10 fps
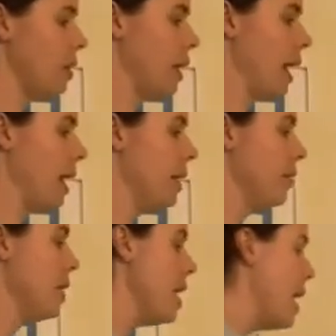Okay.
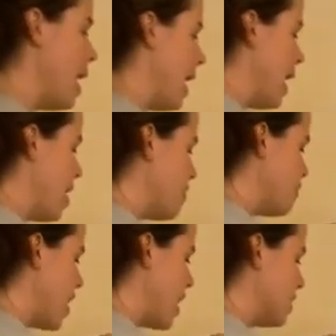If
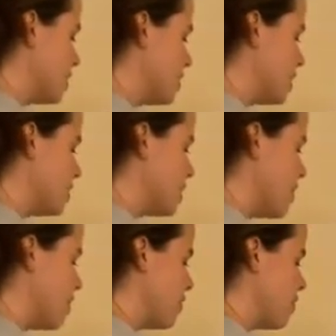it ends
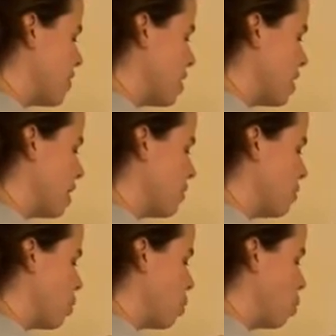in 5
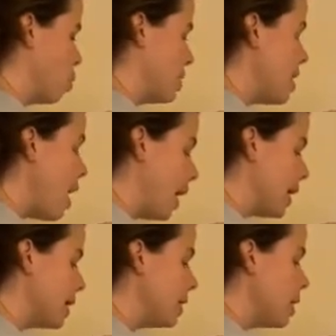or 9,
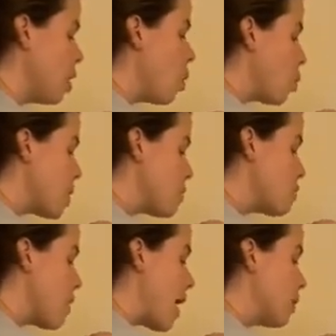we
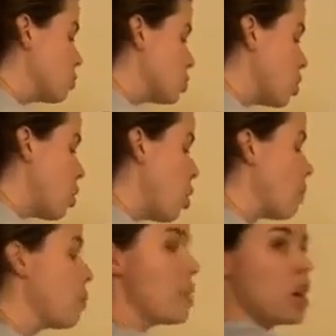round
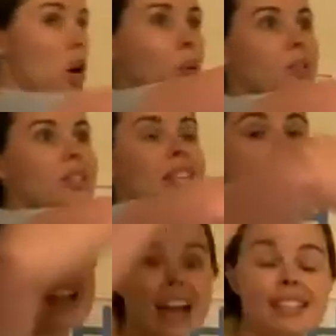up. We go to the
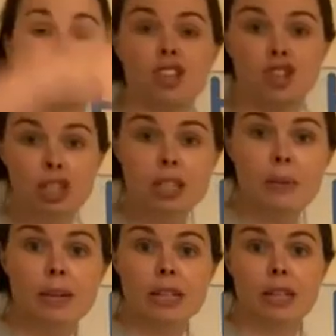next 10. Just
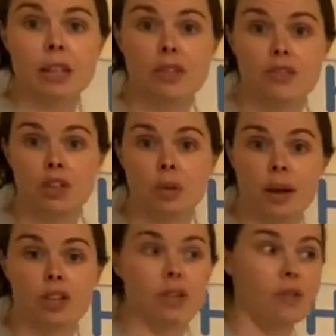like we did in the first
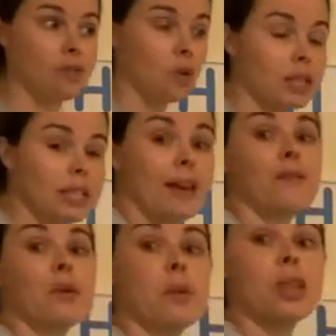question. 47,
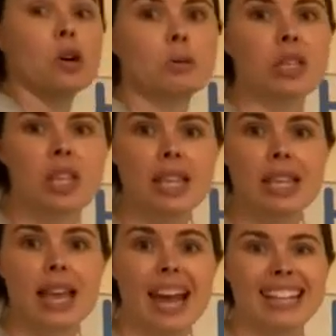we went up to the
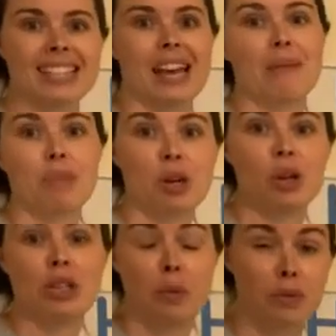next 10
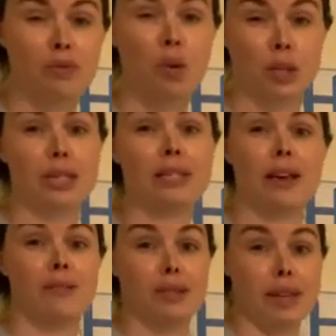because it was
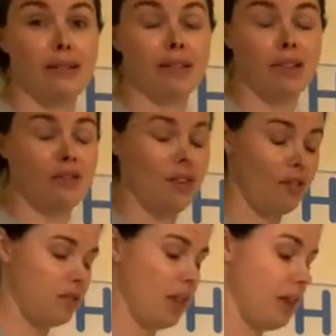47 was nearer to
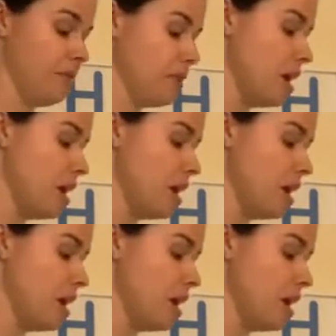50